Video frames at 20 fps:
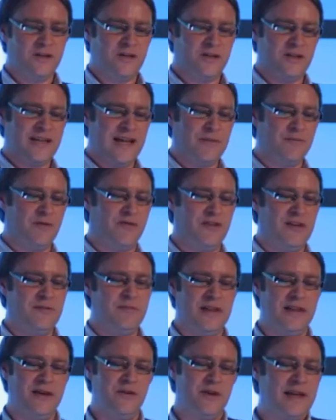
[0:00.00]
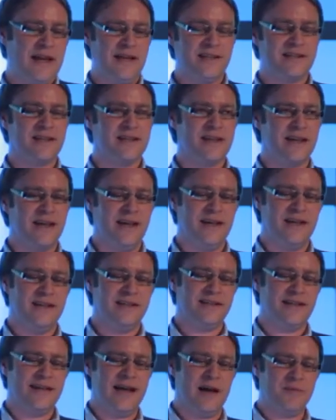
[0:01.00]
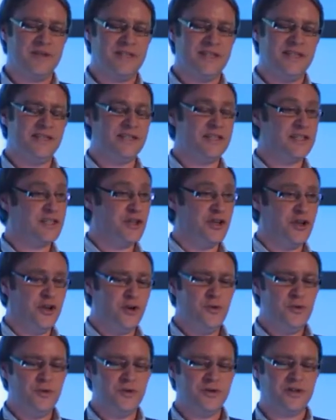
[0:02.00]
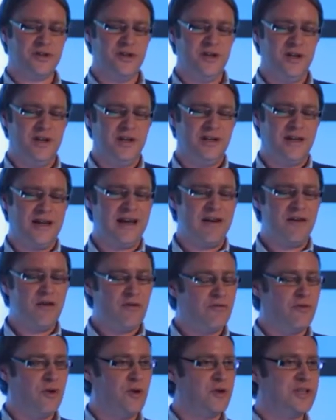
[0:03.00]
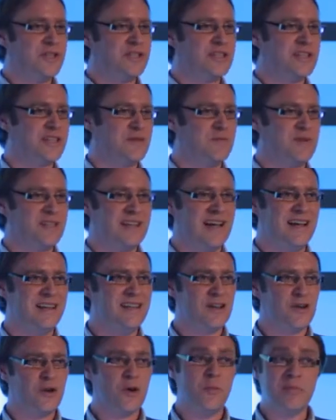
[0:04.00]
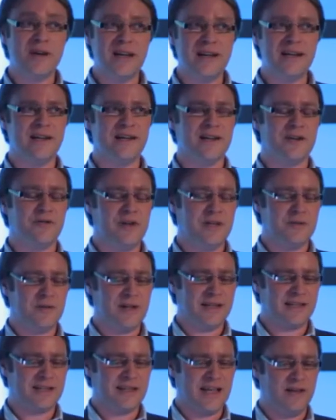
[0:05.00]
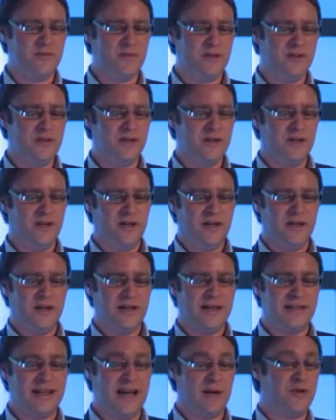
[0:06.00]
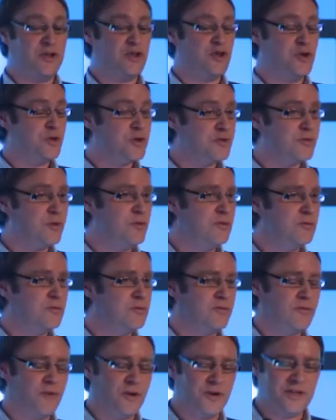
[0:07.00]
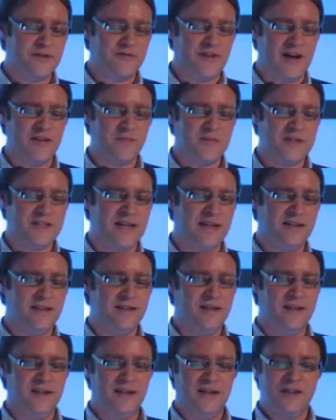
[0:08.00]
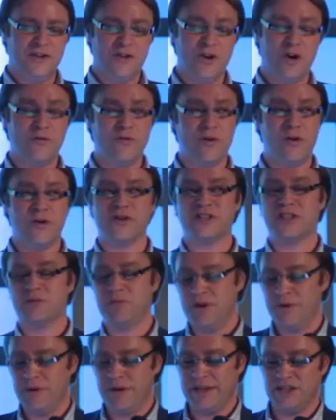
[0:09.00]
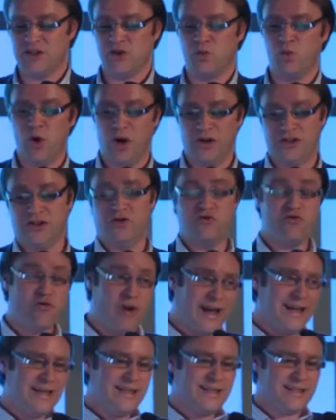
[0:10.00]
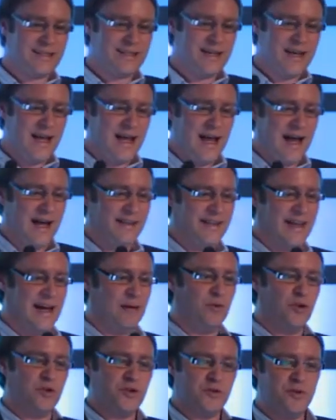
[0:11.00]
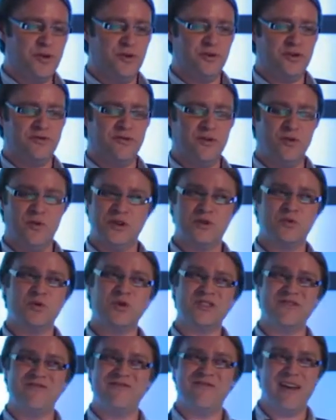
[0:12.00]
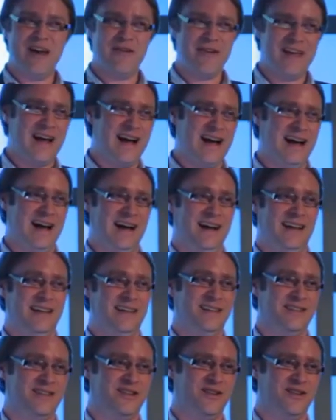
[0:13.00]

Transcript: So the type of feedback they were getting is the app is easy to use, 46% completely agreed with that statement. The app is useful, 45%. The overall experience was great, and the app looks beautiful, which wasn't very high.